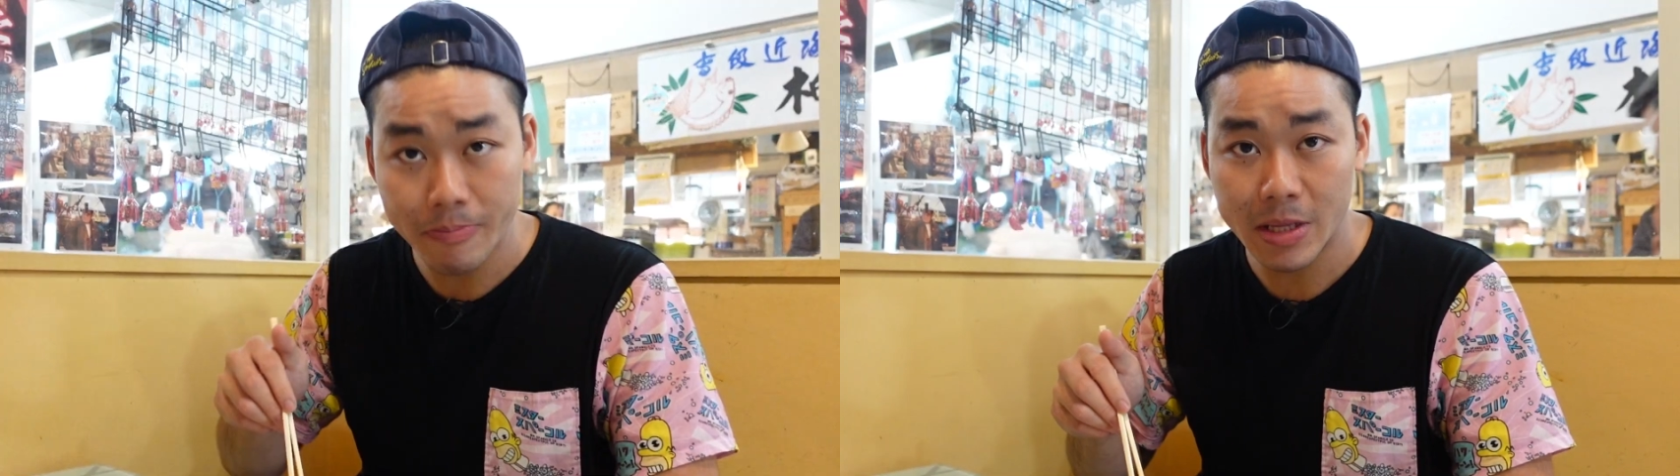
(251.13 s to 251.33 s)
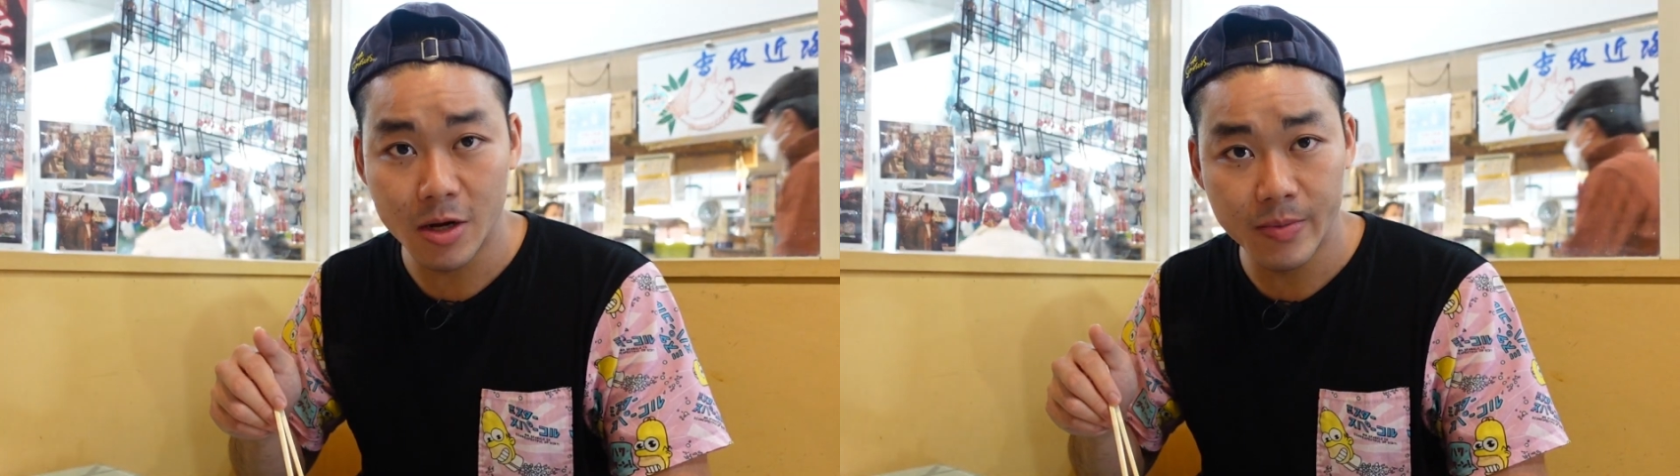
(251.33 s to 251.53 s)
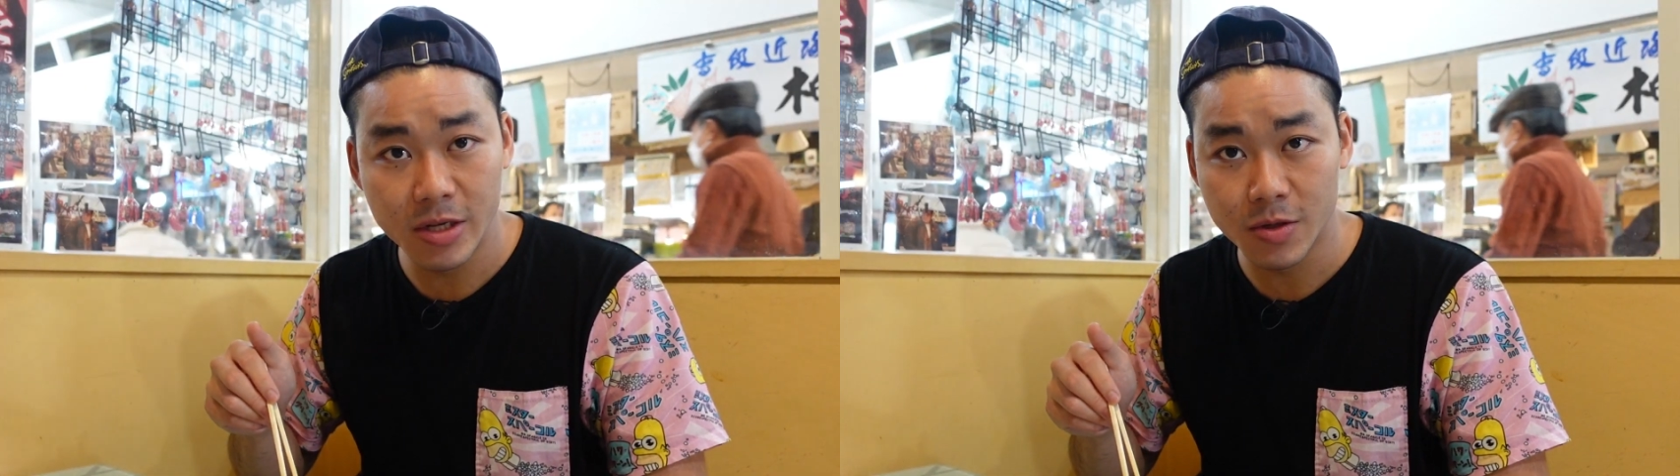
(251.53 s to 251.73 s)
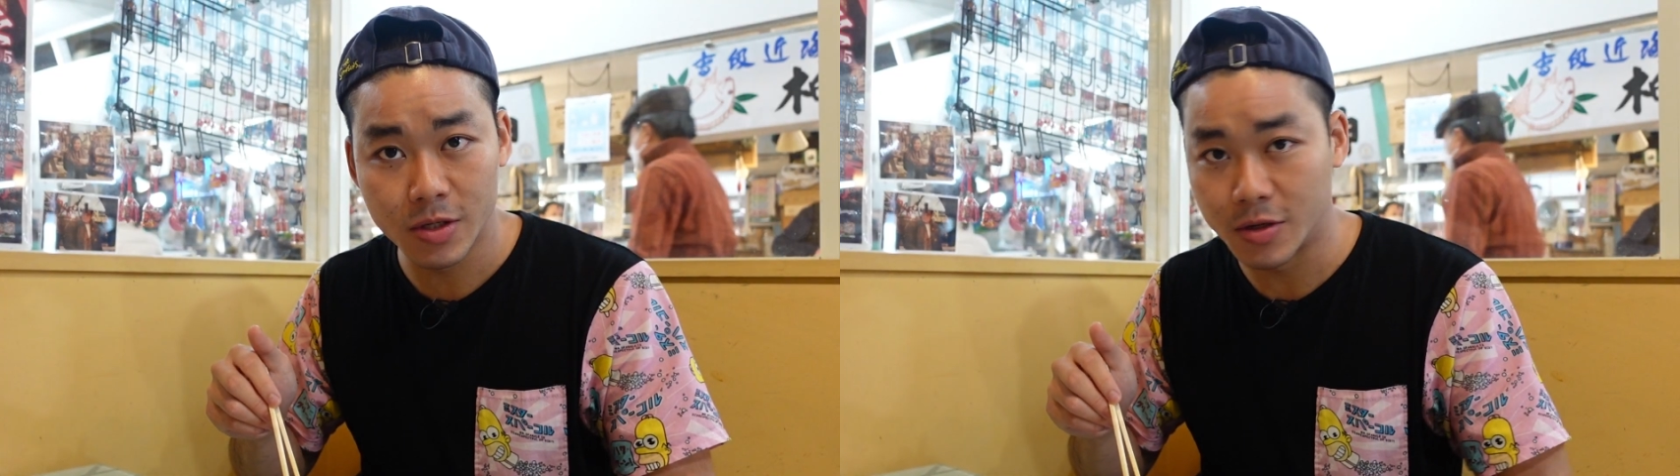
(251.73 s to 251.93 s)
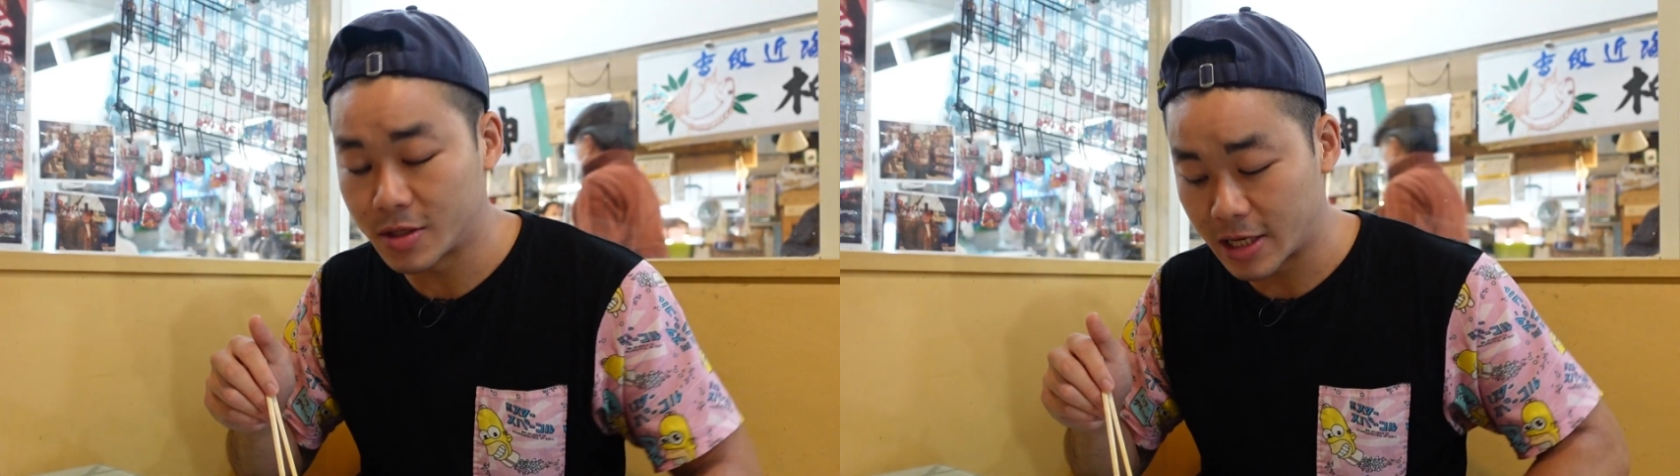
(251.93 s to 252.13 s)
and a bit of soy
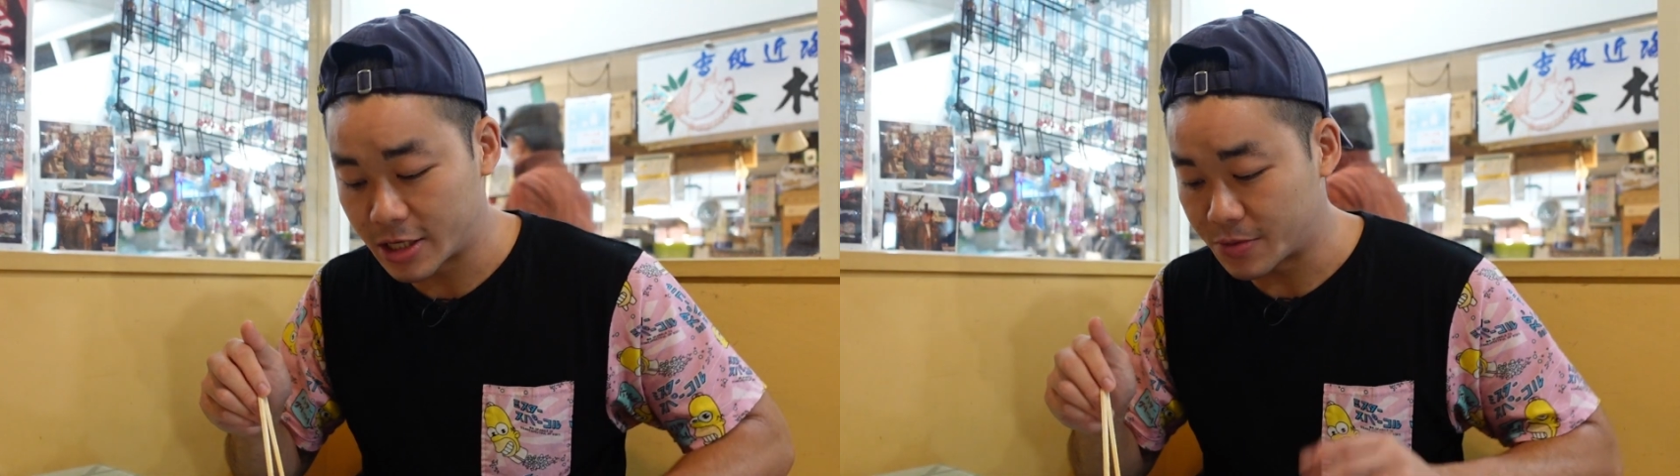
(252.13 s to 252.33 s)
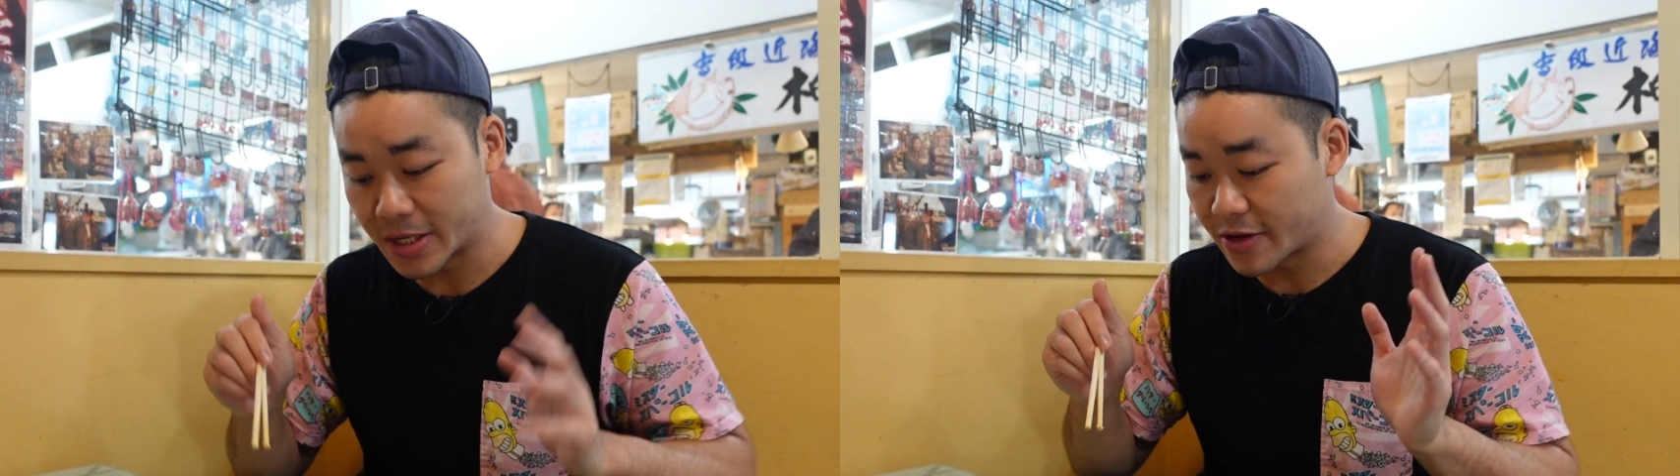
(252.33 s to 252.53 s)
sauce. It just makes